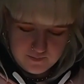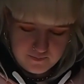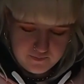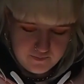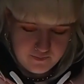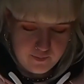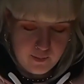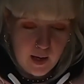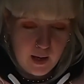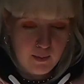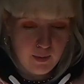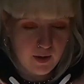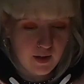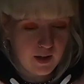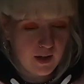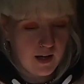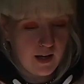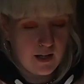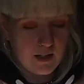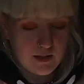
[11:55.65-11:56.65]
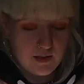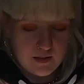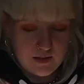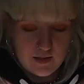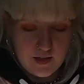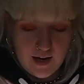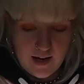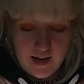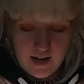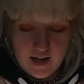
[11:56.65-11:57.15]
Maybe it's
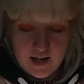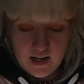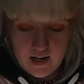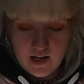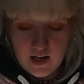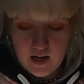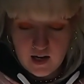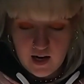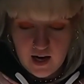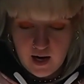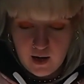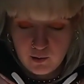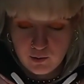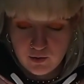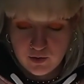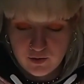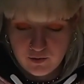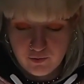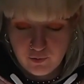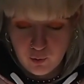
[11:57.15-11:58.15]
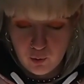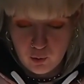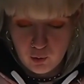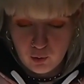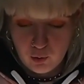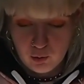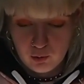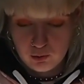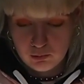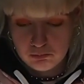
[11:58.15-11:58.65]
a house
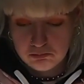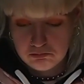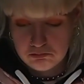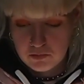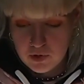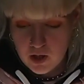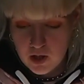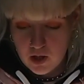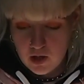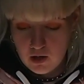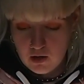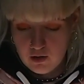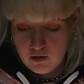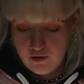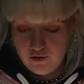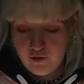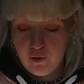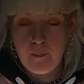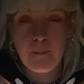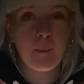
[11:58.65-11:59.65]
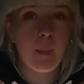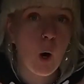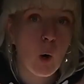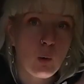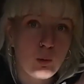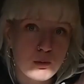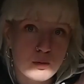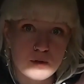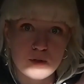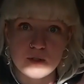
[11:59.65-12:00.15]
for
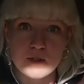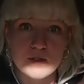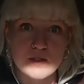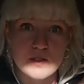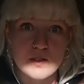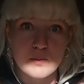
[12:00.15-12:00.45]
moles,